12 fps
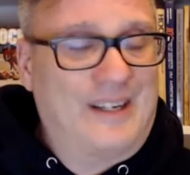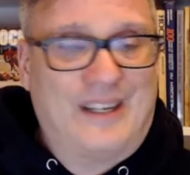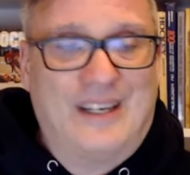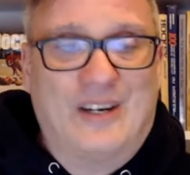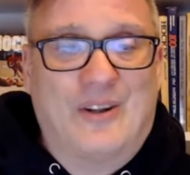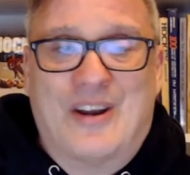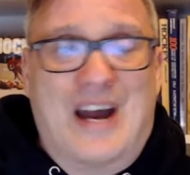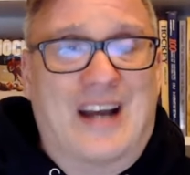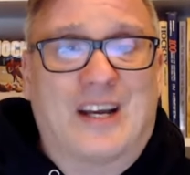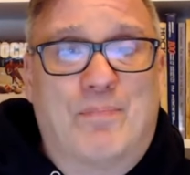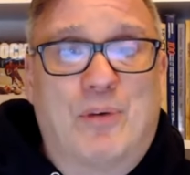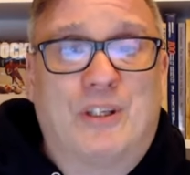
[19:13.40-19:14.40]
you know, they're not
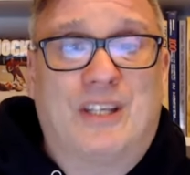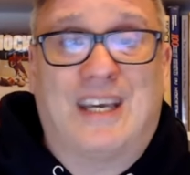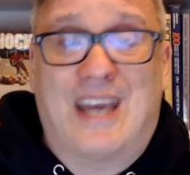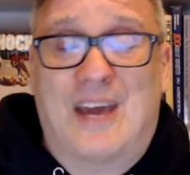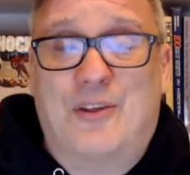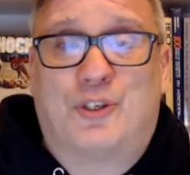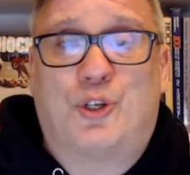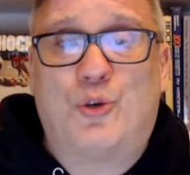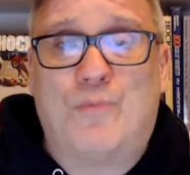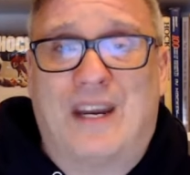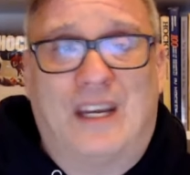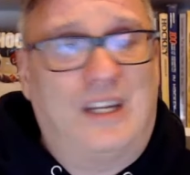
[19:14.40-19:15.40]
going to put together too
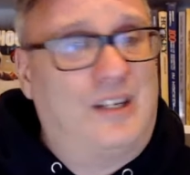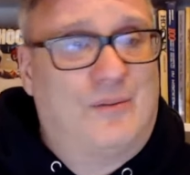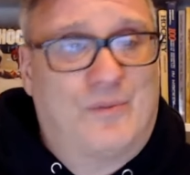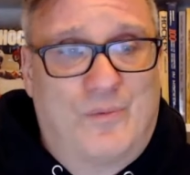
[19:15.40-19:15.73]
many